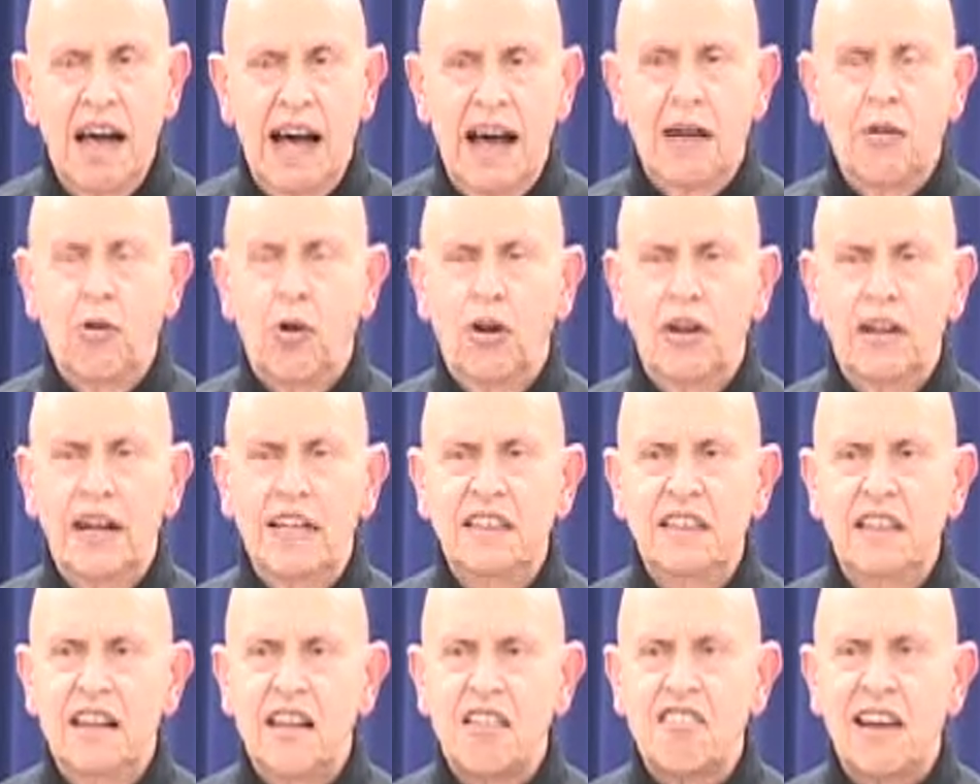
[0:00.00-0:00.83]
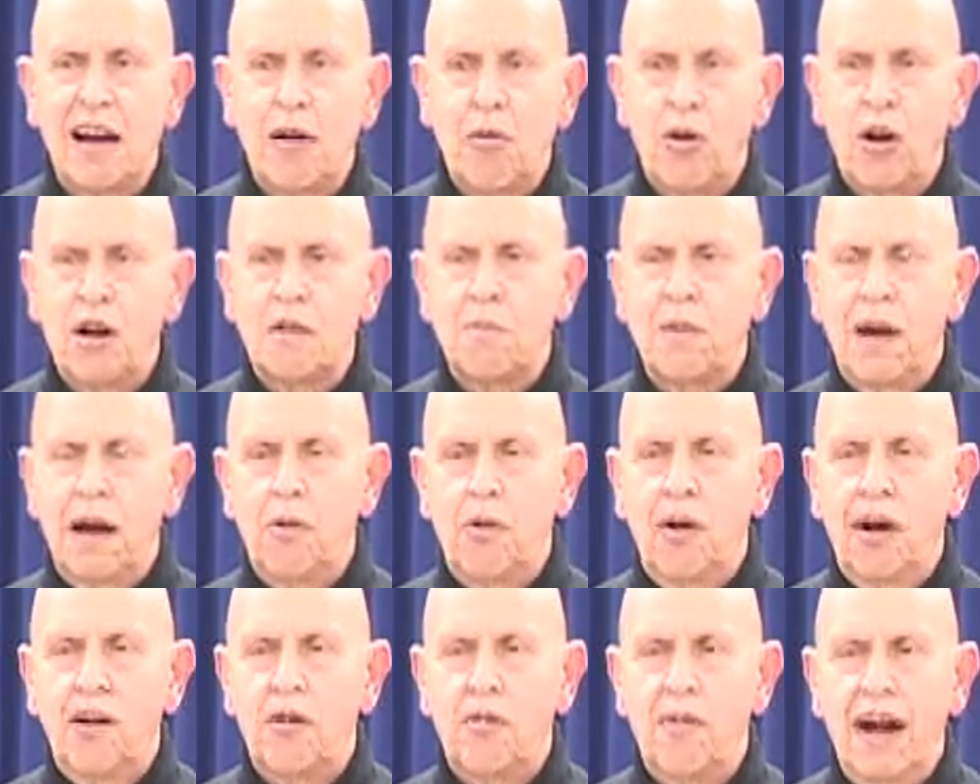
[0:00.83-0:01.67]
And all I did is I worked my
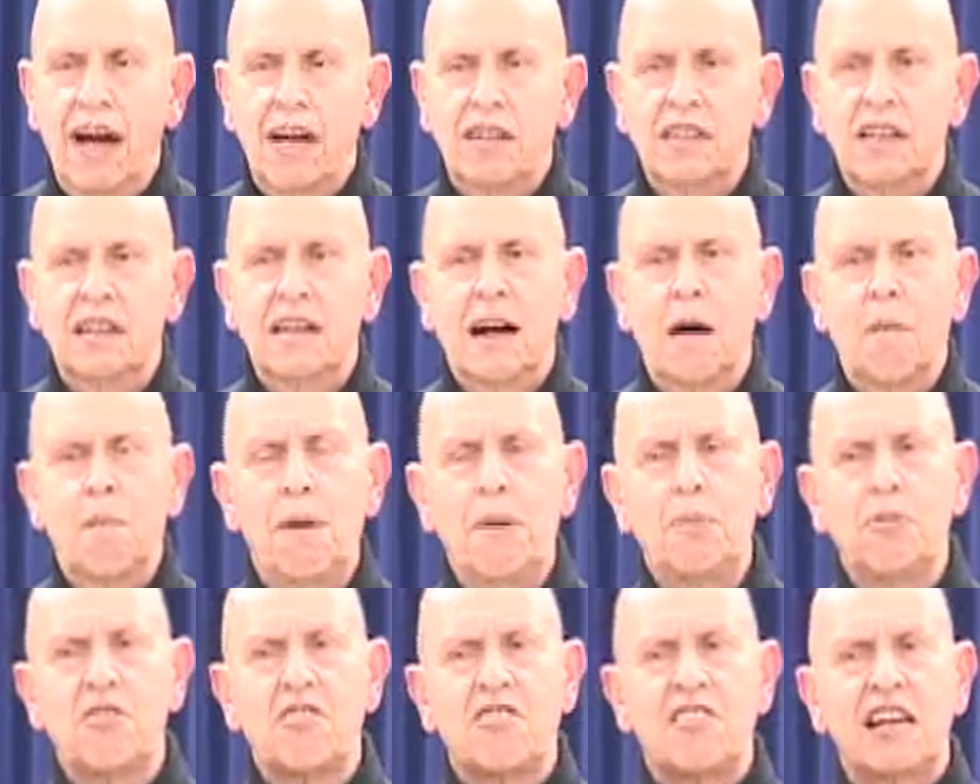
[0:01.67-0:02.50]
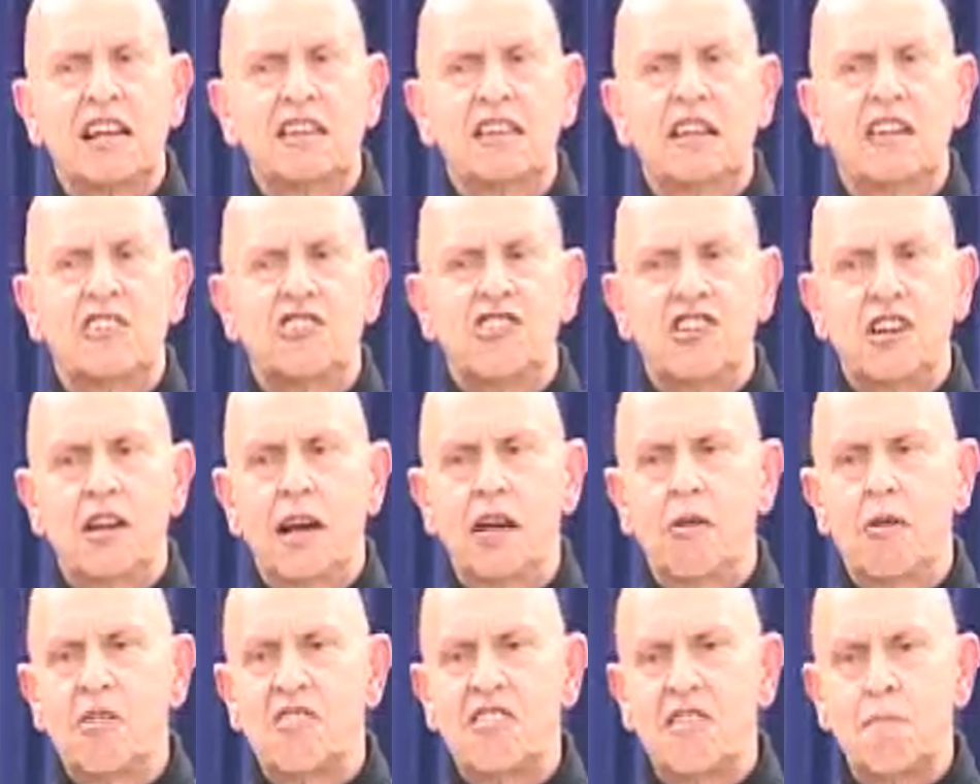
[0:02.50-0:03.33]
way around it. Now, people said that she
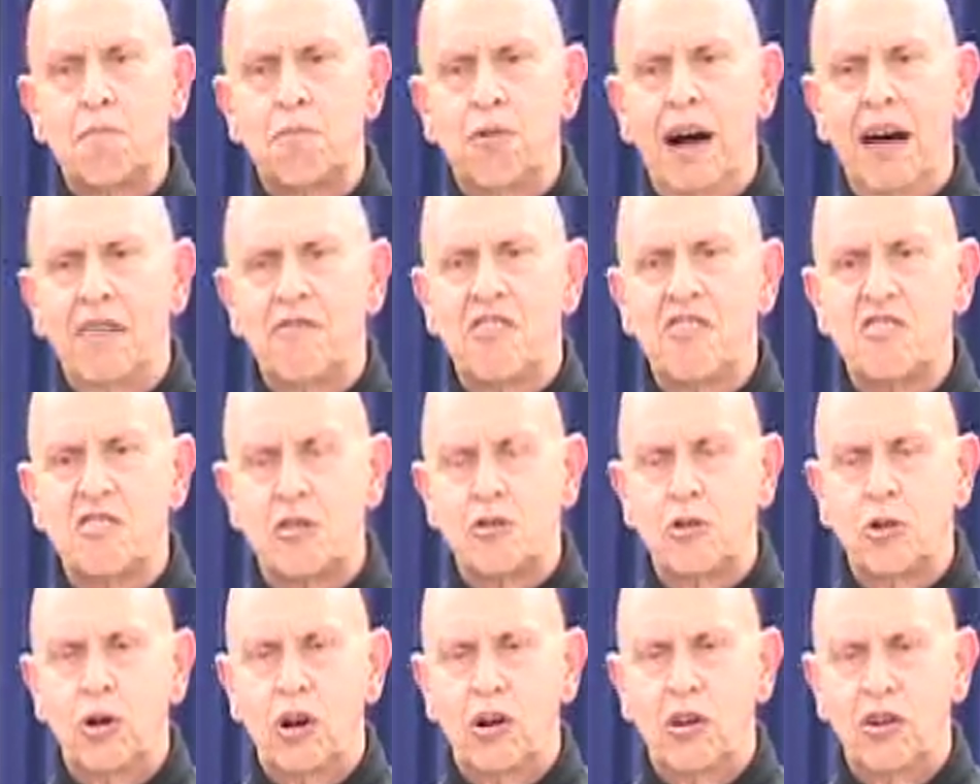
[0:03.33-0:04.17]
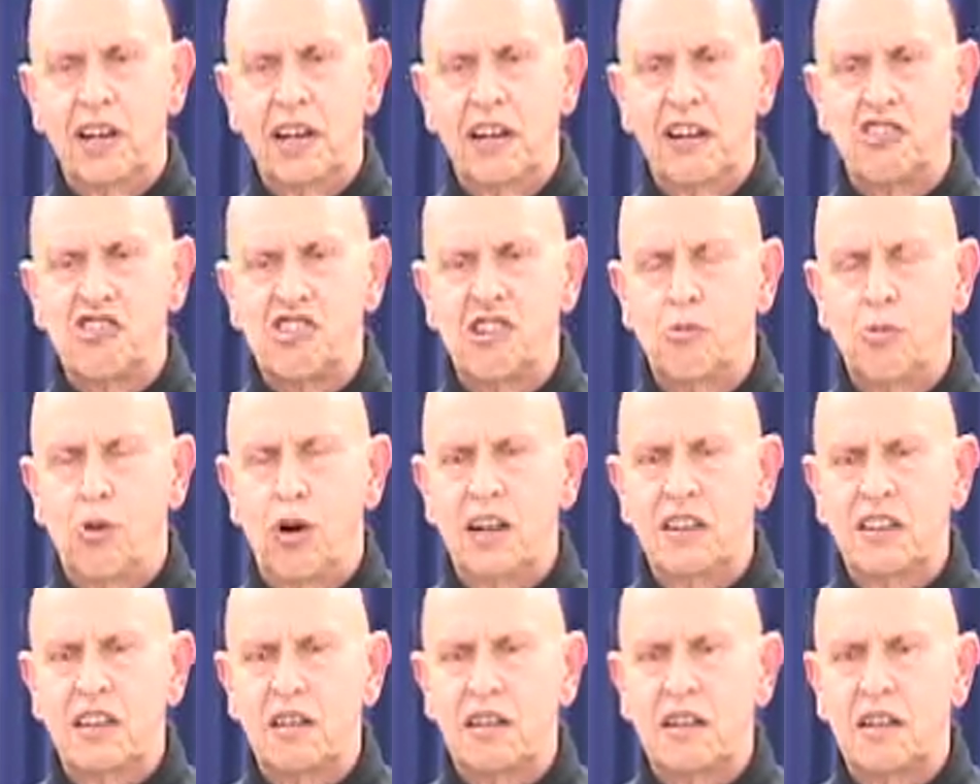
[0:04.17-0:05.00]
was improvisatory and she
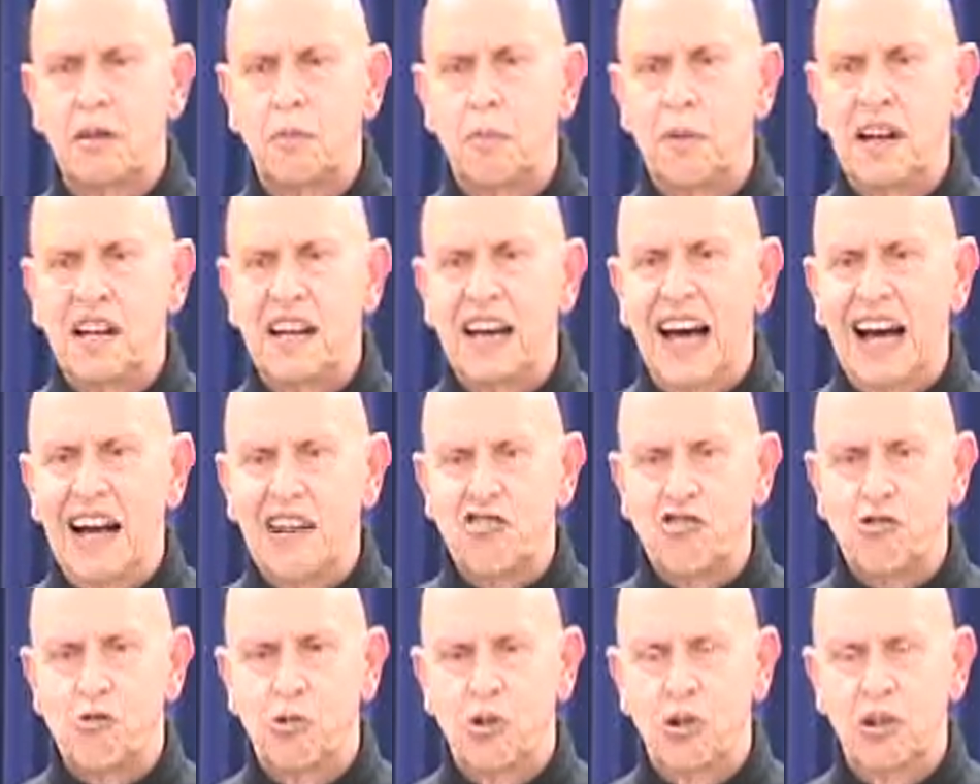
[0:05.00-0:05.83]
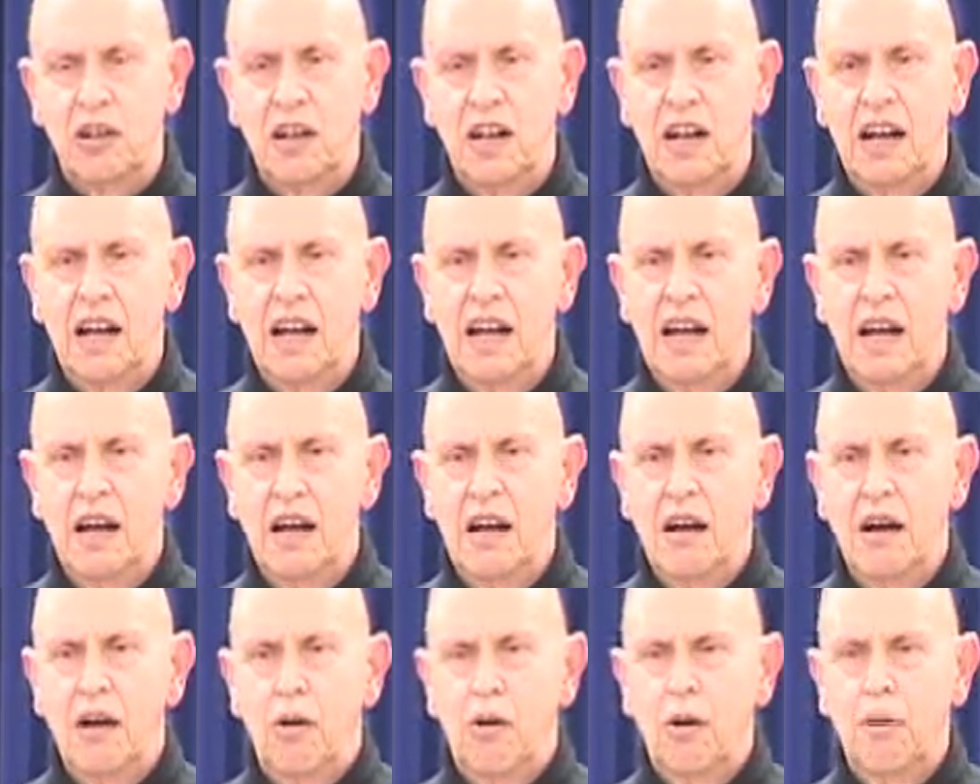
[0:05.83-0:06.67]
wanted to be casual.
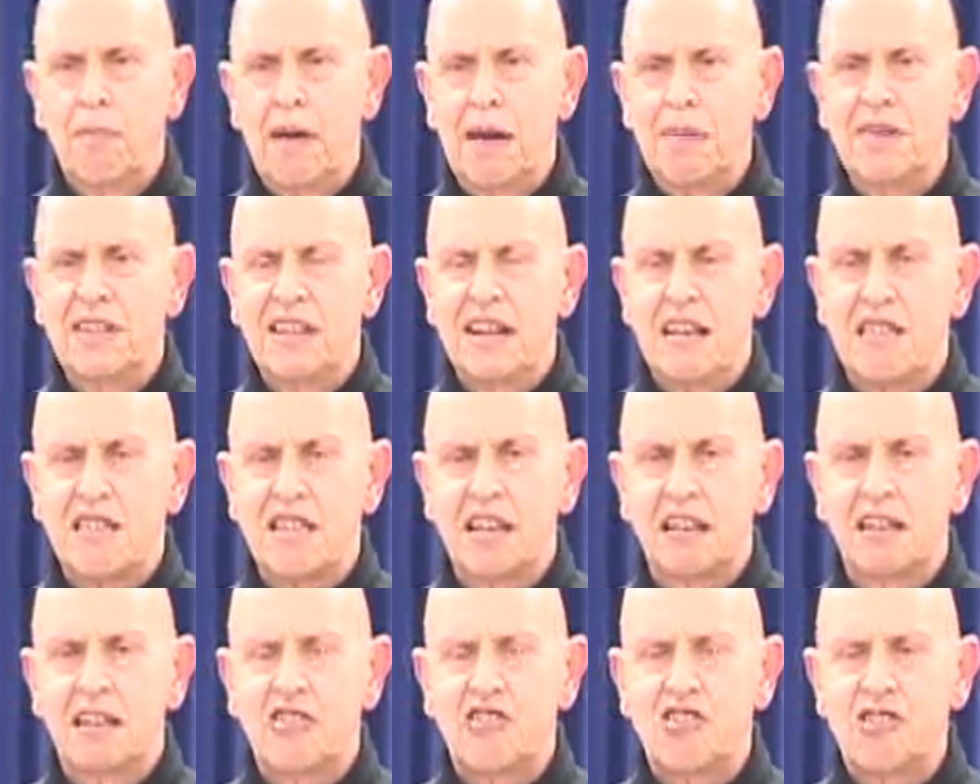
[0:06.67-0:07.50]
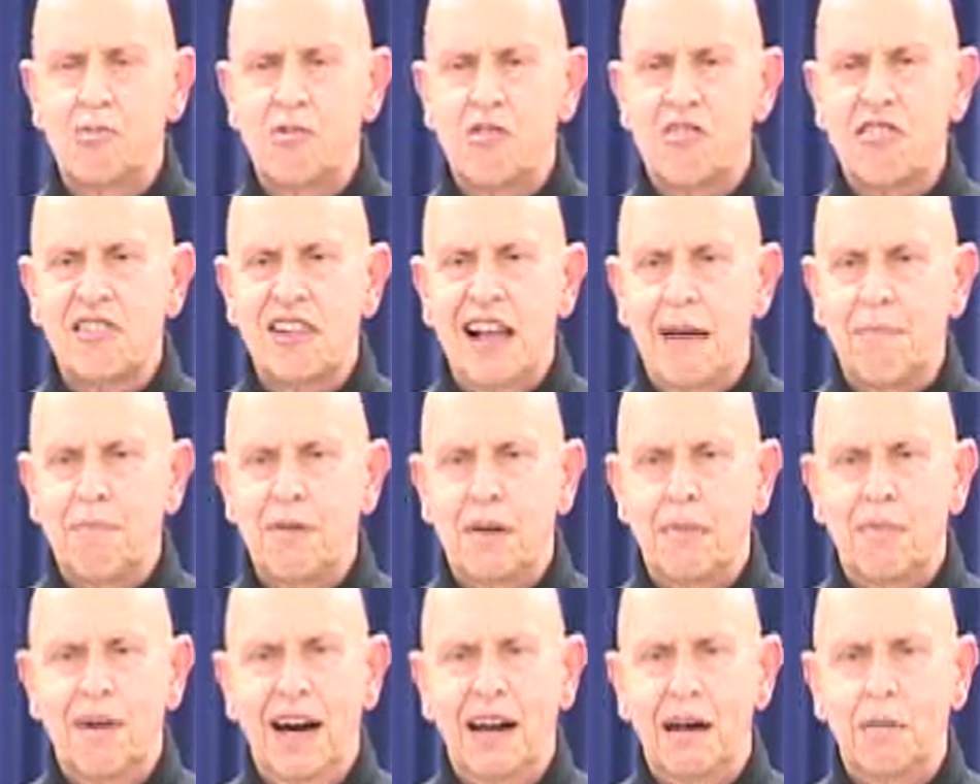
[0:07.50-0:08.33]
Or maybe they said that she was
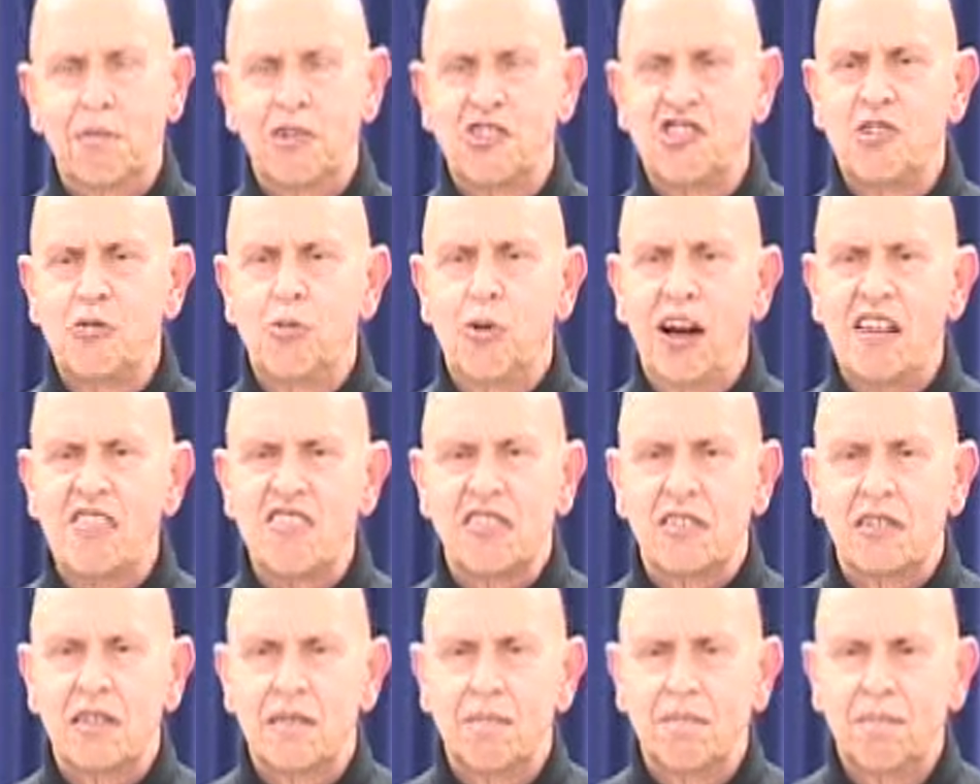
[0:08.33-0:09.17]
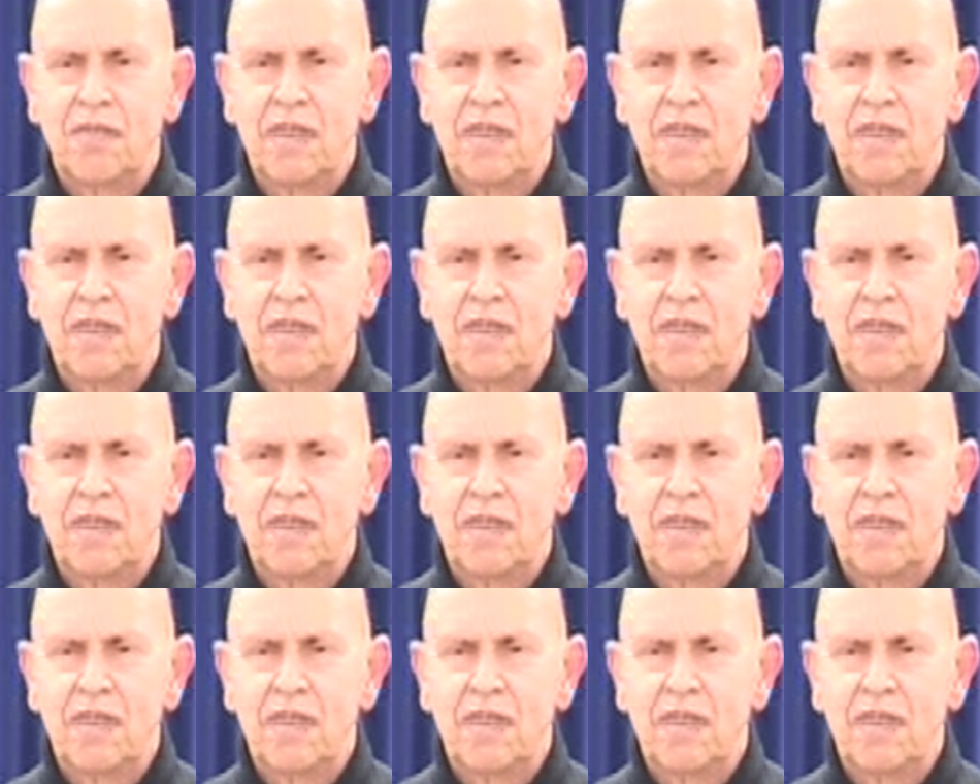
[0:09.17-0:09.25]
sloppy about it, but she wasn't.